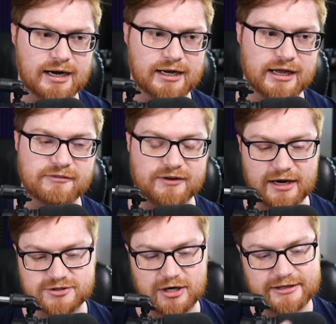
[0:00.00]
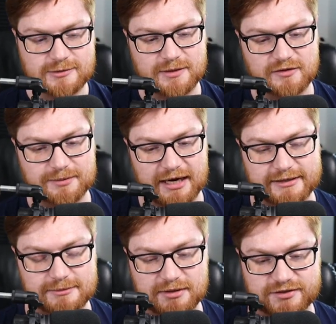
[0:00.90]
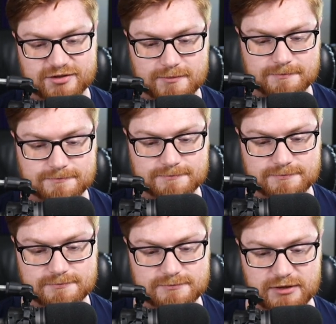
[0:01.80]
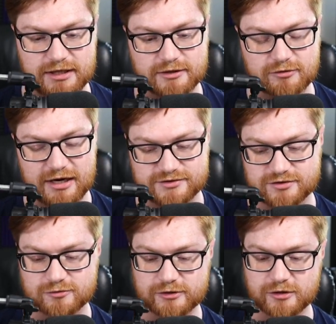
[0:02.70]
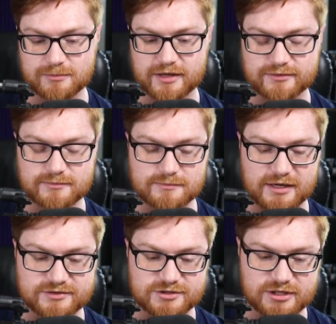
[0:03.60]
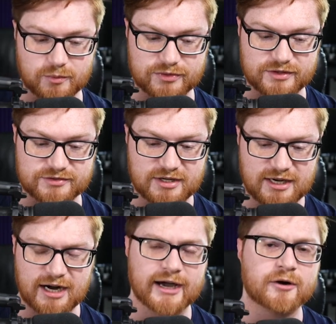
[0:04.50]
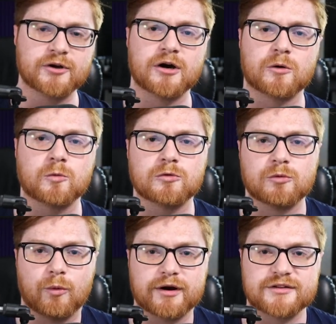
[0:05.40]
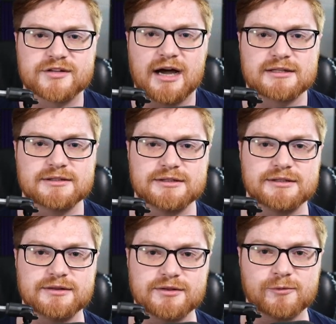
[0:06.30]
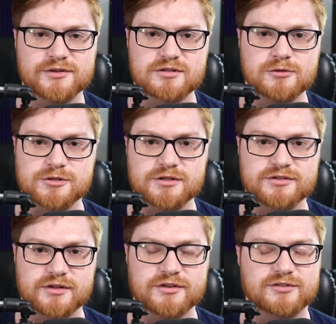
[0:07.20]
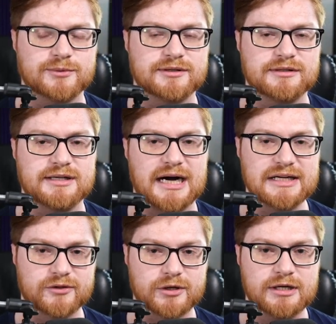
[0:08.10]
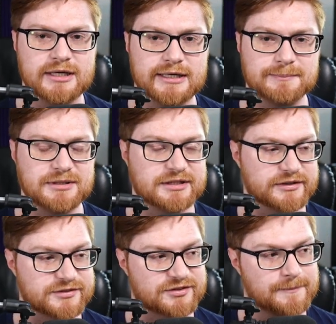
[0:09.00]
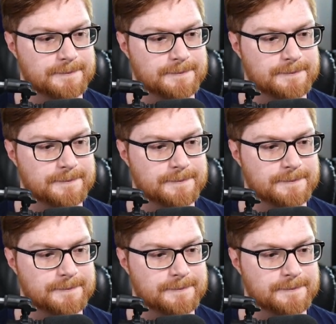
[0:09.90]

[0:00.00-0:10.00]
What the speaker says: If I tried to pivot back and make some, hey, grass is greener messaging with this, I don't know what exactly the resolution is on this one either, because